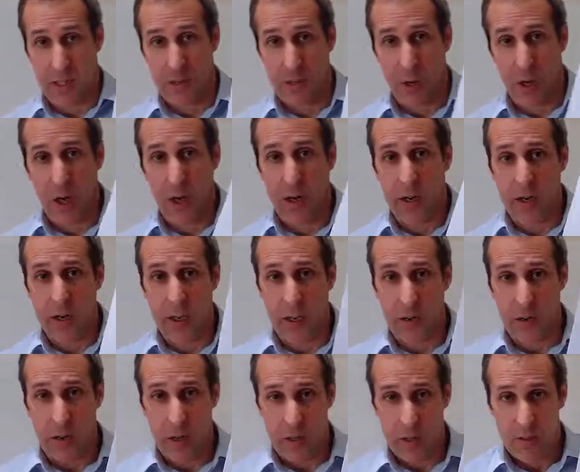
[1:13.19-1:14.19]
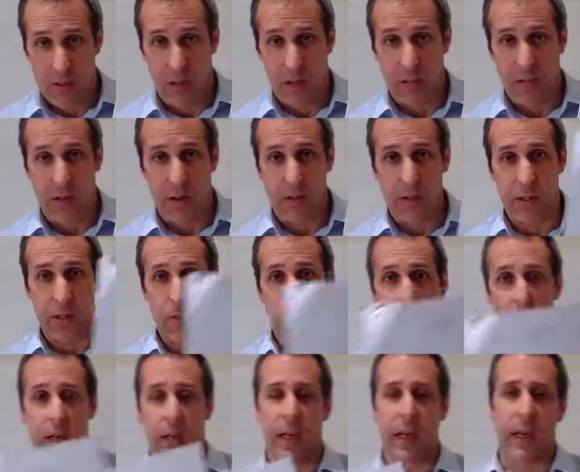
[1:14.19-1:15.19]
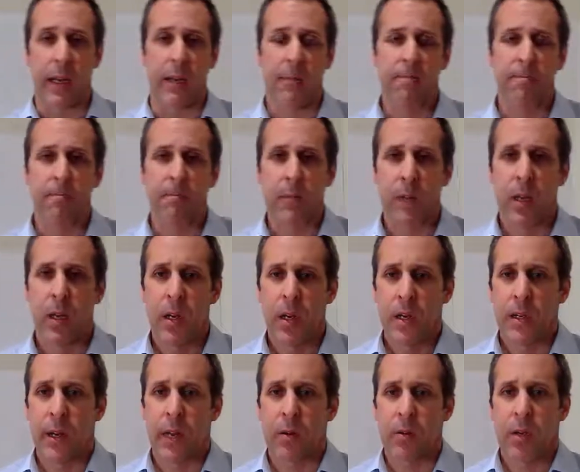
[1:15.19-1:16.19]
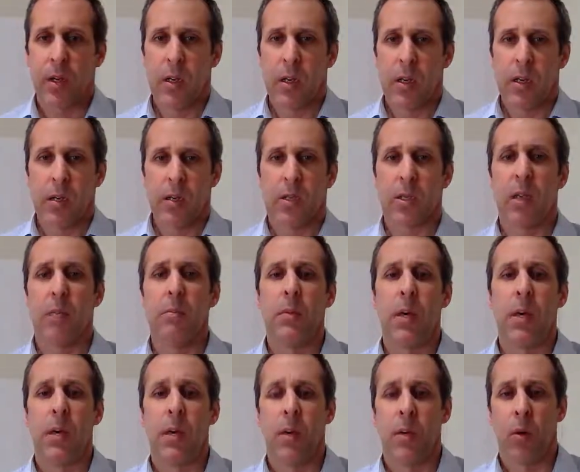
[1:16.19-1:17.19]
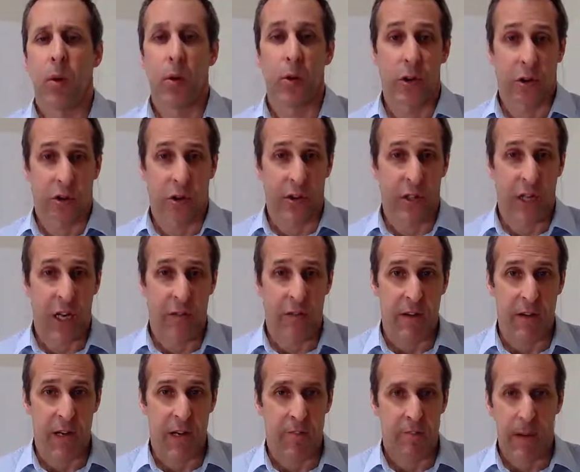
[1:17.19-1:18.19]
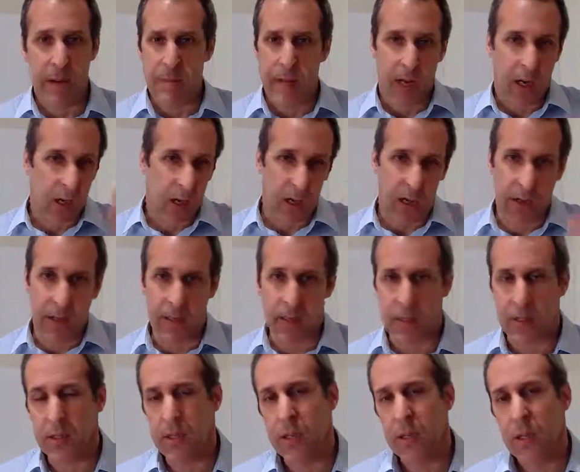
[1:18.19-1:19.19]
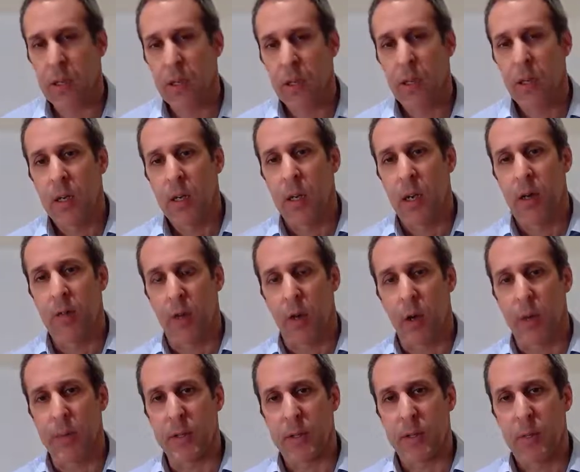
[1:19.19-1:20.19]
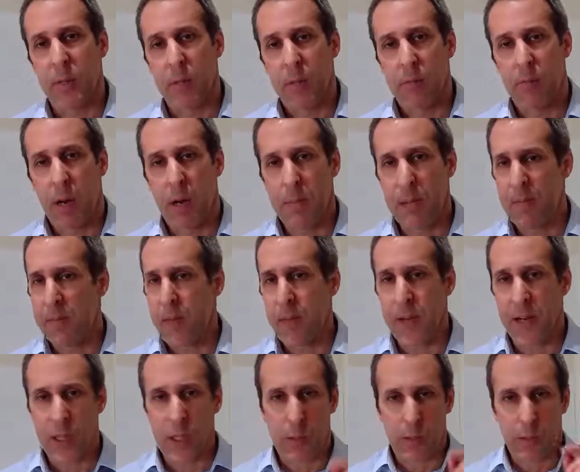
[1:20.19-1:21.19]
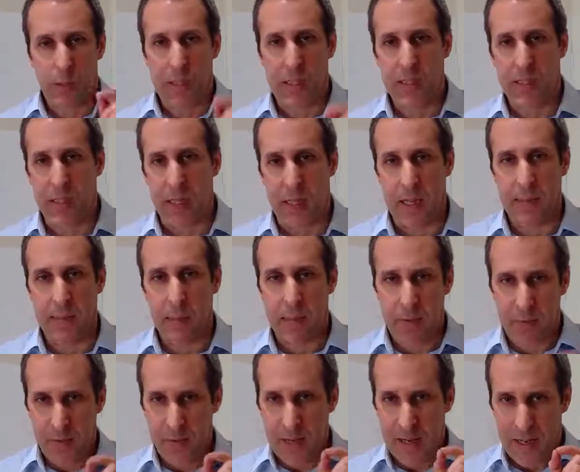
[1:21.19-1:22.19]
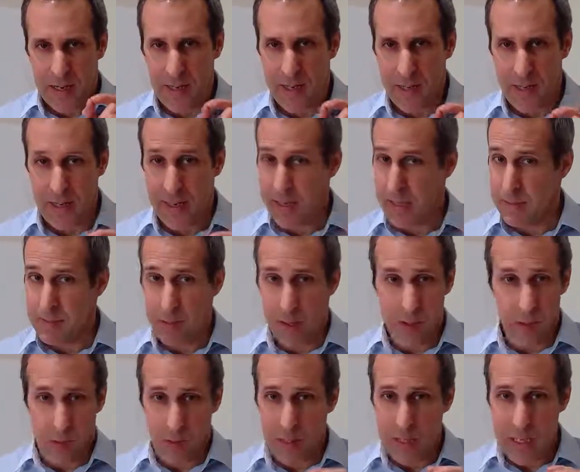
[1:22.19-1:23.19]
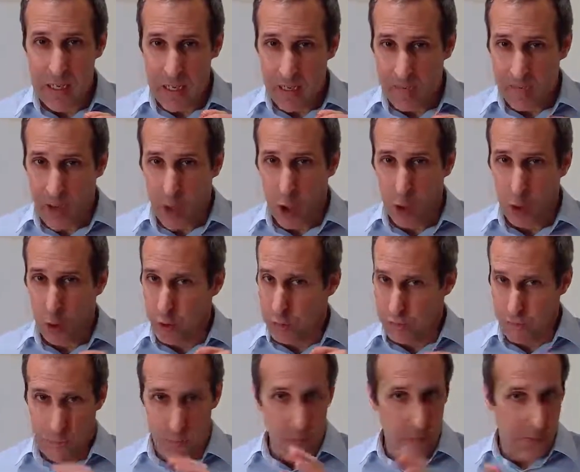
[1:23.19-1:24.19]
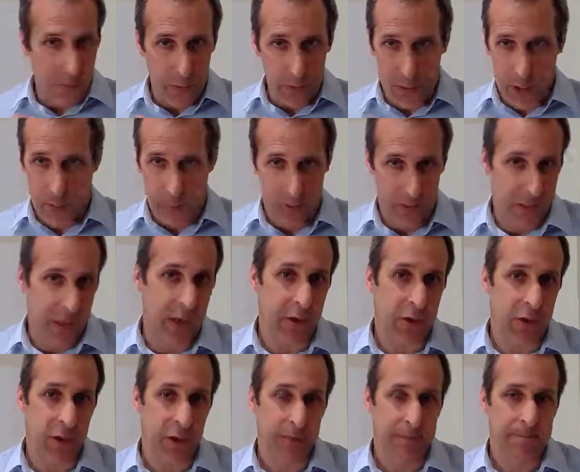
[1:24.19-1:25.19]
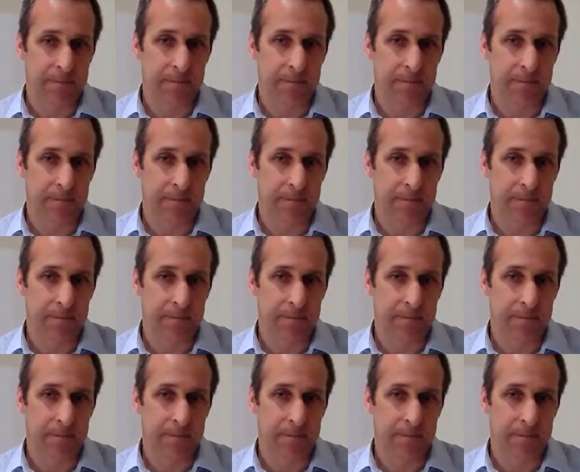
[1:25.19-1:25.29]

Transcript: I've got ISO 9001 here. Now, some audit criteria, maybe a client's requirements, might be very explicit. They might be very clear. They might not leave a lot of room for interpretation.